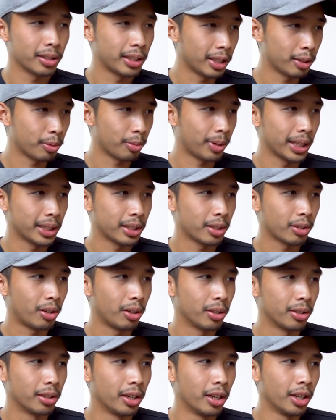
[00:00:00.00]
That's why it's
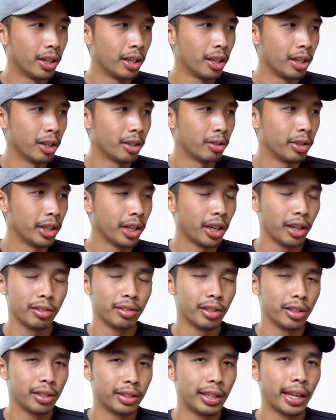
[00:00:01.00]
called
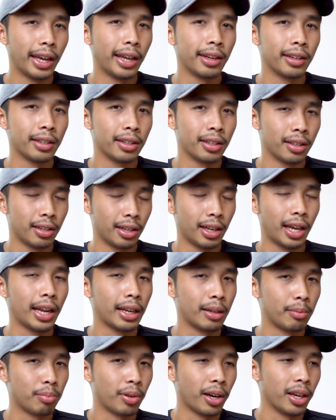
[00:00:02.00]
310 lot